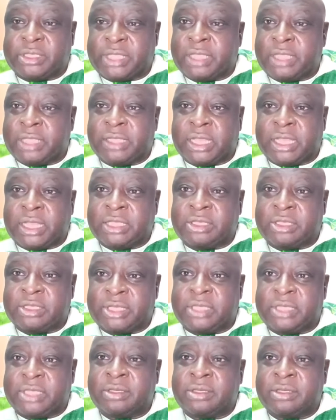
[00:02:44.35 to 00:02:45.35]
I
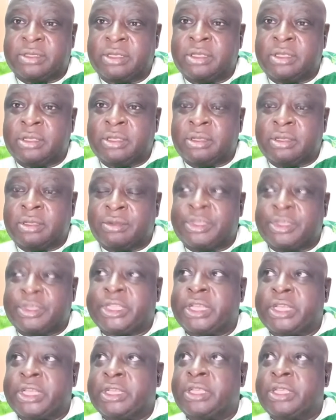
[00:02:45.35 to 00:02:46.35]
said
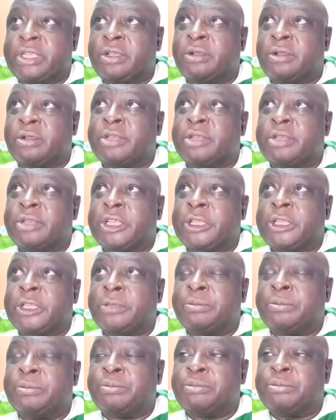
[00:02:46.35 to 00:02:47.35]
recently
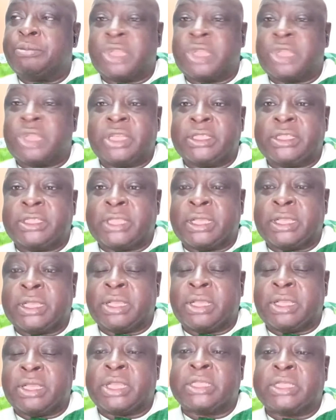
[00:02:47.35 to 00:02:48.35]
on Journalist
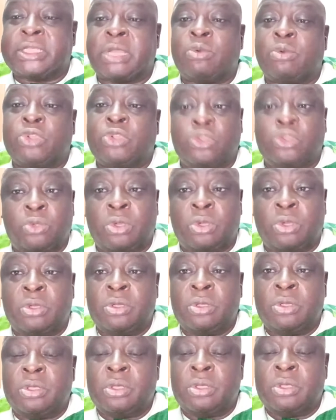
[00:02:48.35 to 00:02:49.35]
Hangout that I was
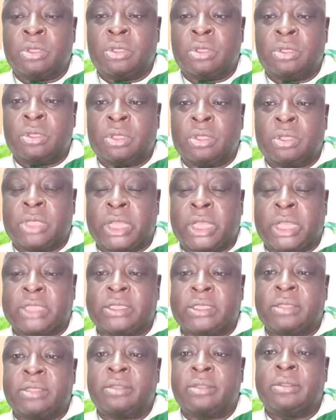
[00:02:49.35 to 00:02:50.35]
sure that
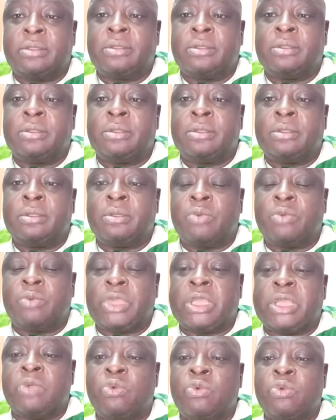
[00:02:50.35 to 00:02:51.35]

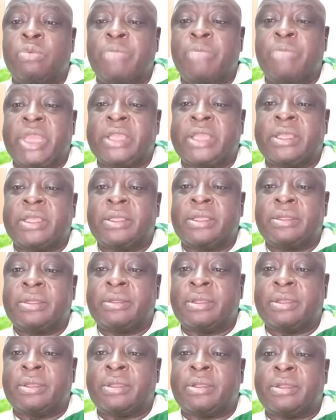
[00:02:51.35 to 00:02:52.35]
Wike will make
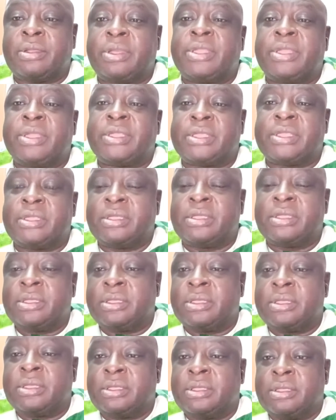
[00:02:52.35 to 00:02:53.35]
Chris
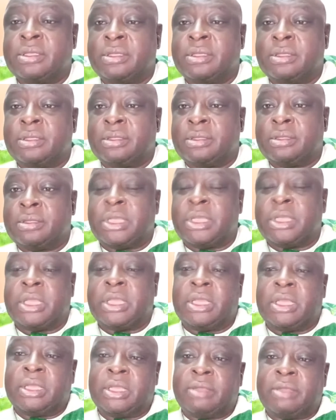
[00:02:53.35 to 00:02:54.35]

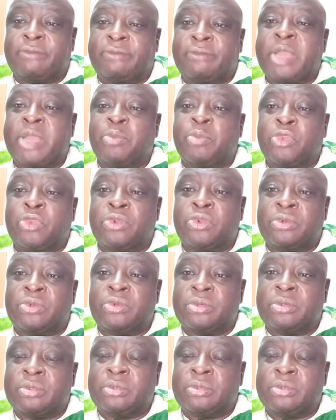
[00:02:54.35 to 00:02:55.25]
Finebone